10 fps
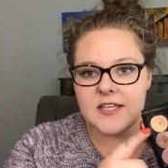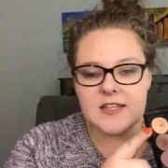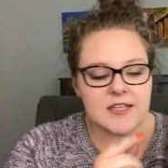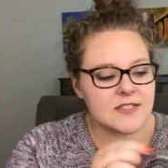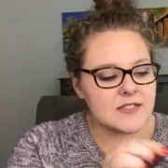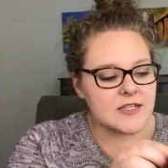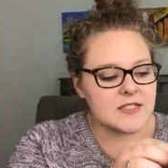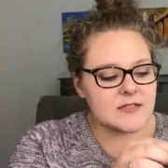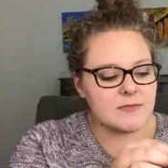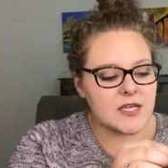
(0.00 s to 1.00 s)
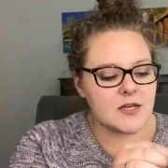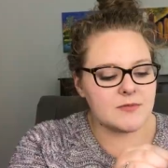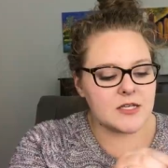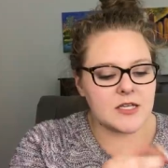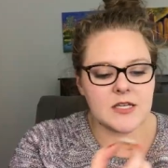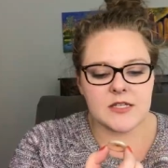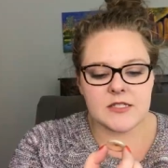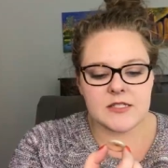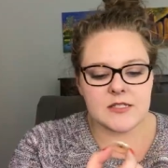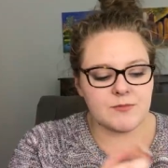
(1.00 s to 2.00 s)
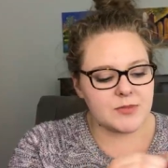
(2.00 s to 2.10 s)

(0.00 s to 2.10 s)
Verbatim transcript: this is Makeup Geek's